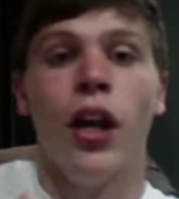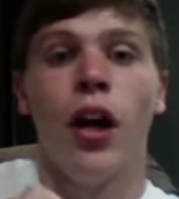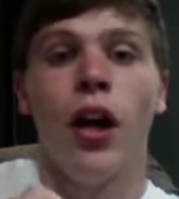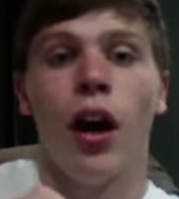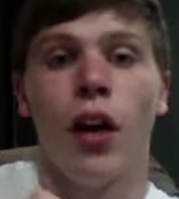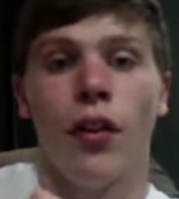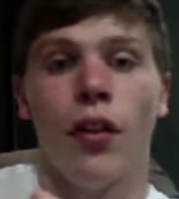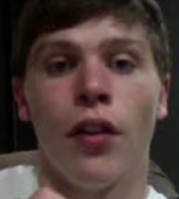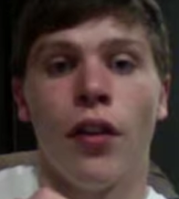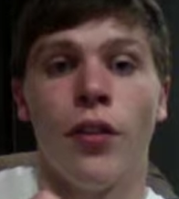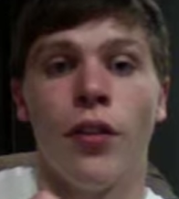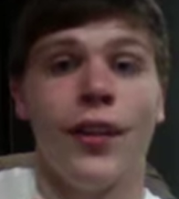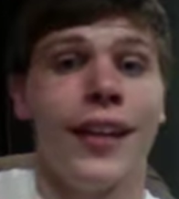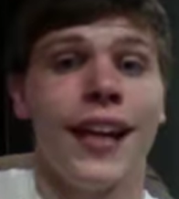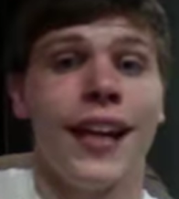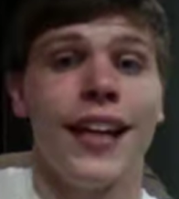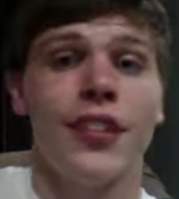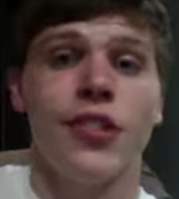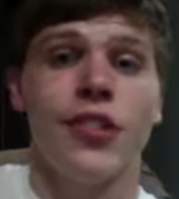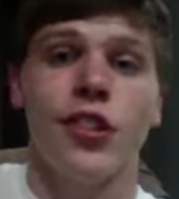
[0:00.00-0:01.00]
Although the
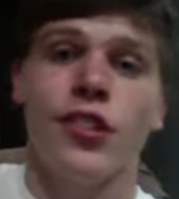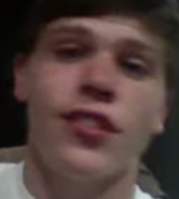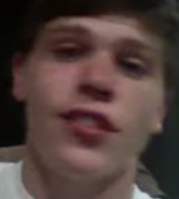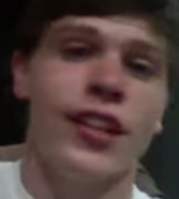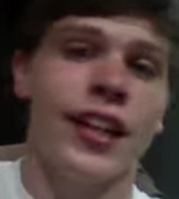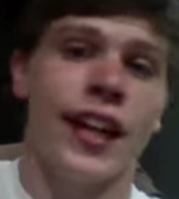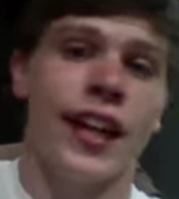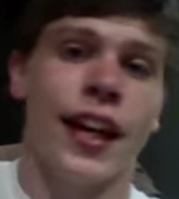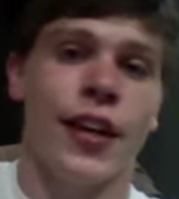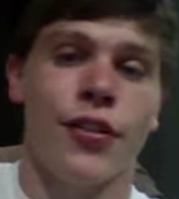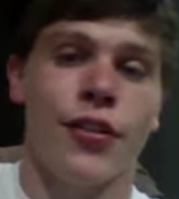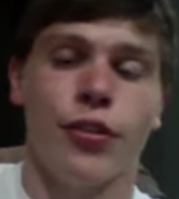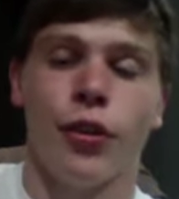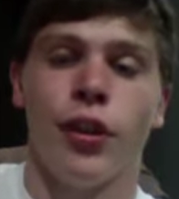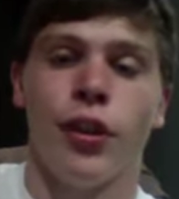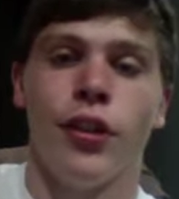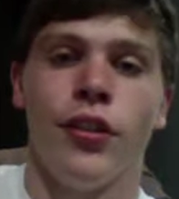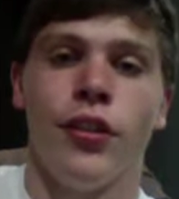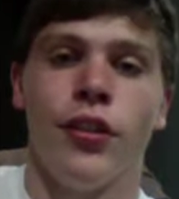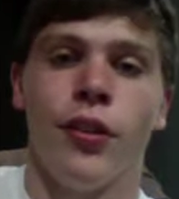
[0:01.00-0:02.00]
HTC and
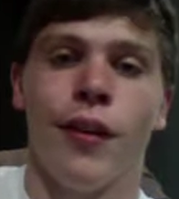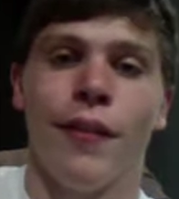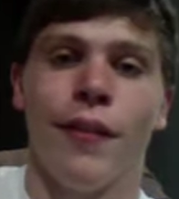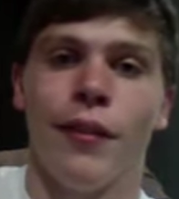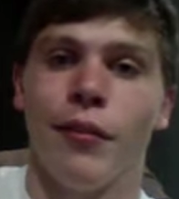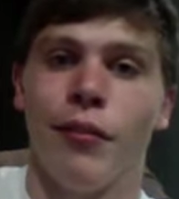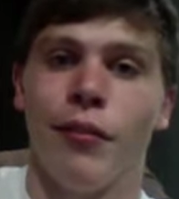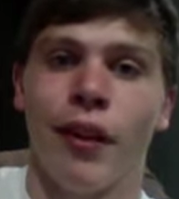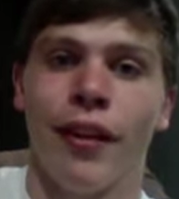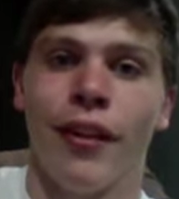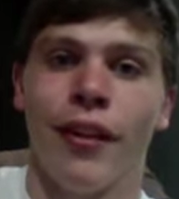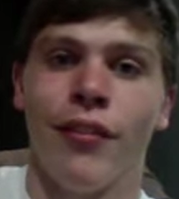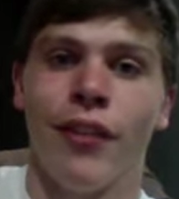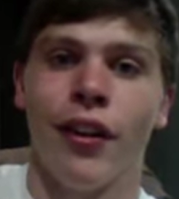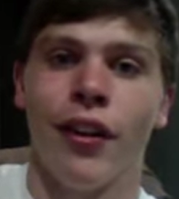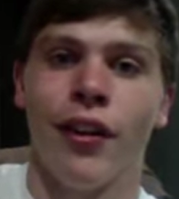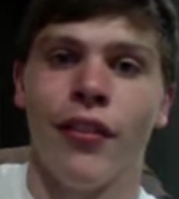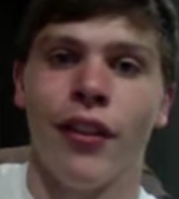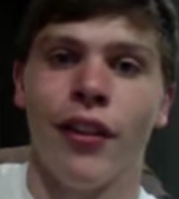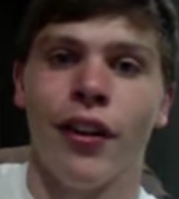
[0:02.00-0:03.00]
Android do have a
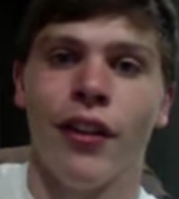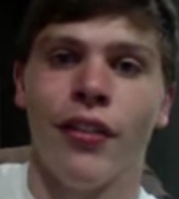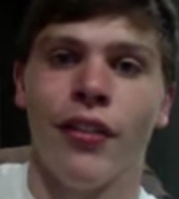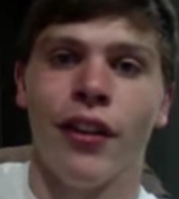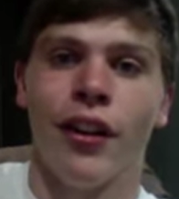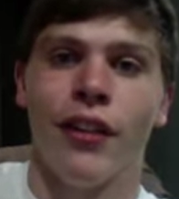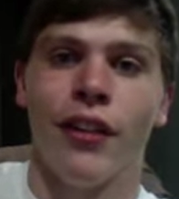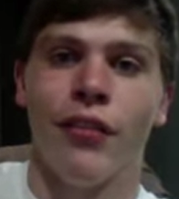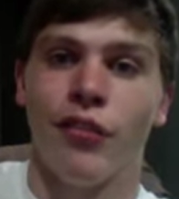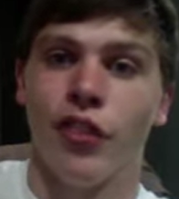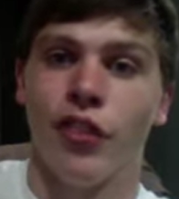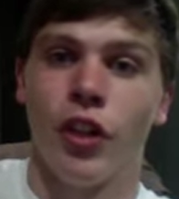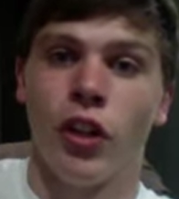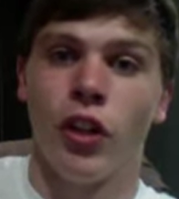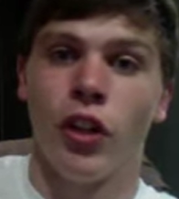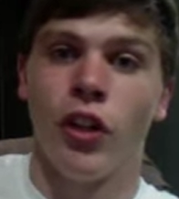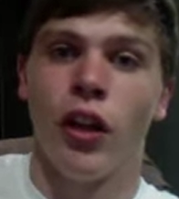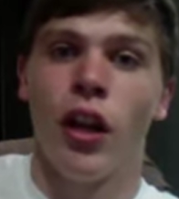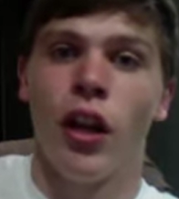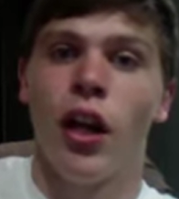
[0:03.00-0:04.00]
very
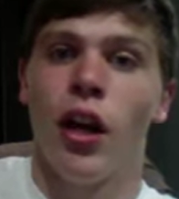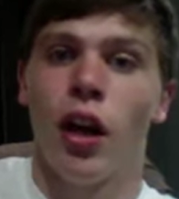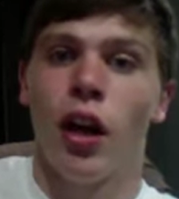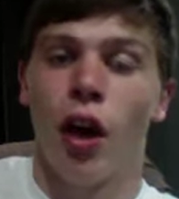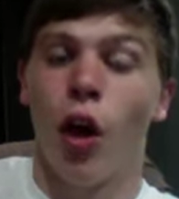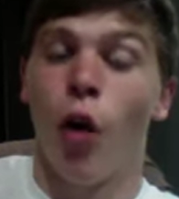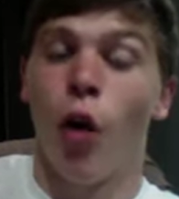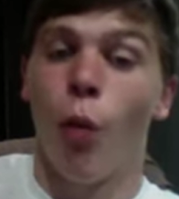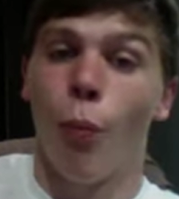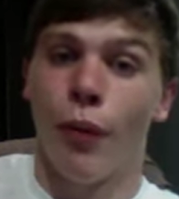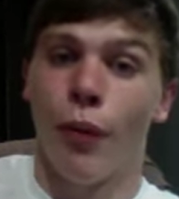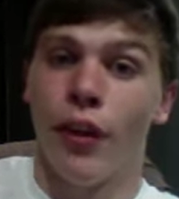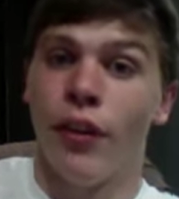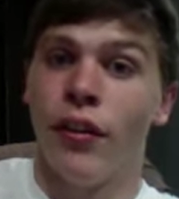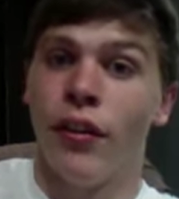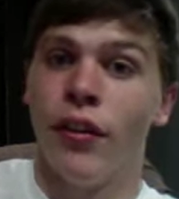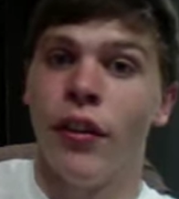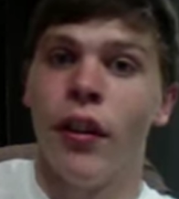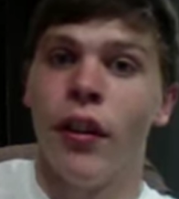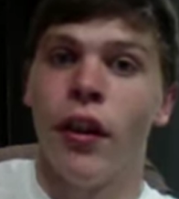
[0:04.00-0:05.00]
full,
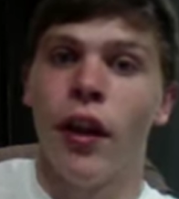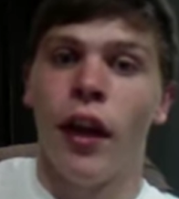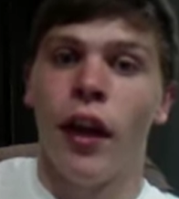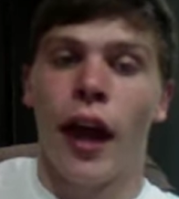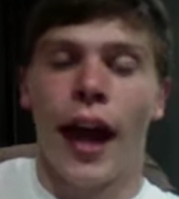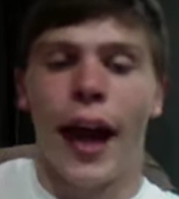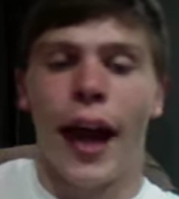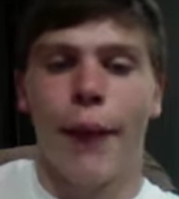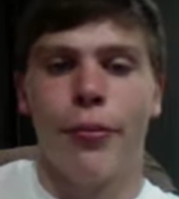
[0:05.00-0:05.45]
open app